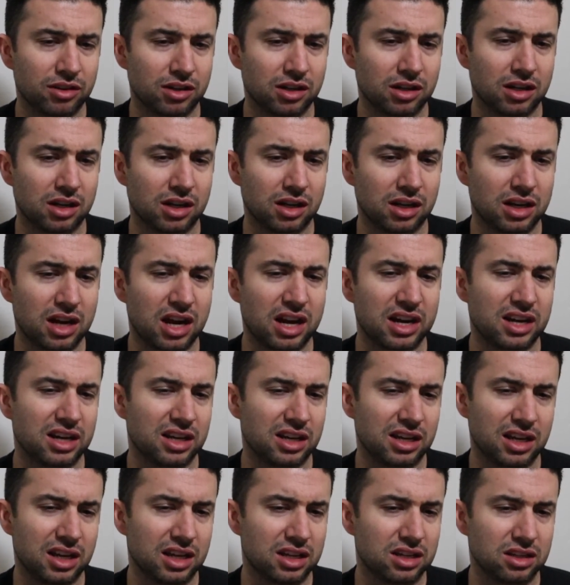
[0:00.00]
And, and I
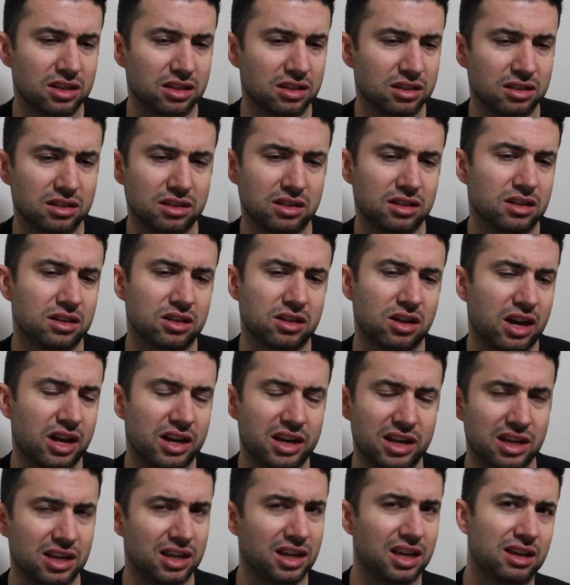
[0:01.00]
didn't get, you know, I
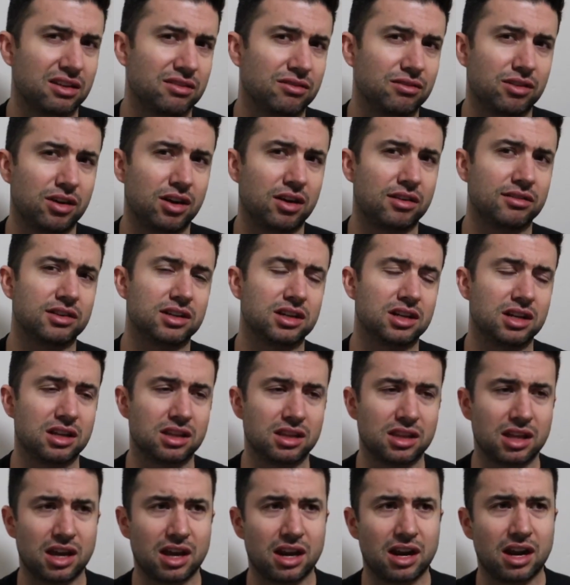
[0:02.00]
didn't get involved in none
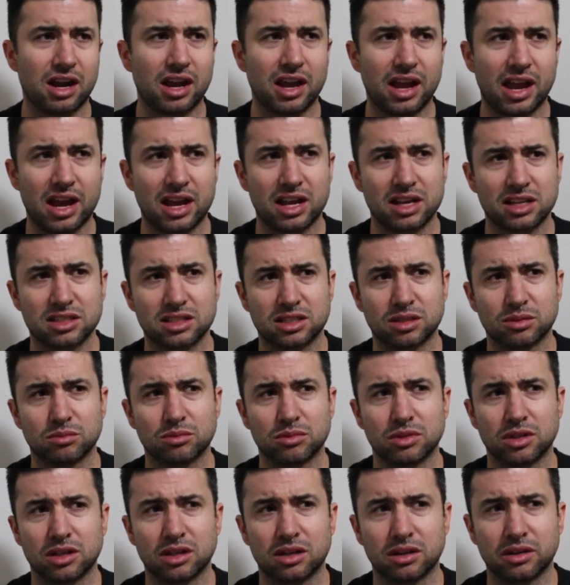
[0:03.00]
of that. And I asked
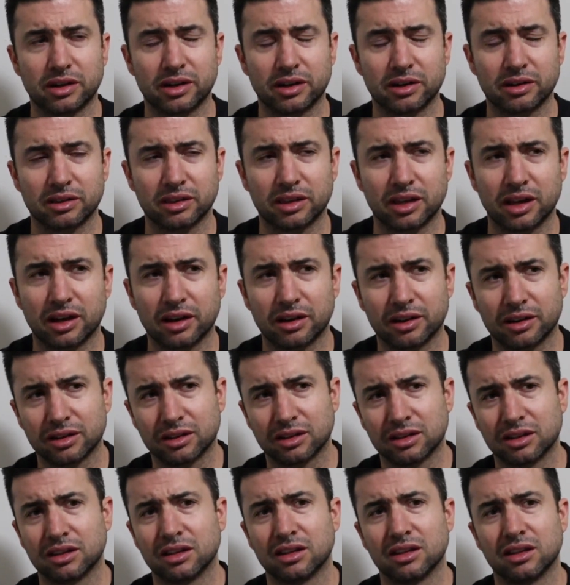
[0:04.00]
him, you know, here and there, and,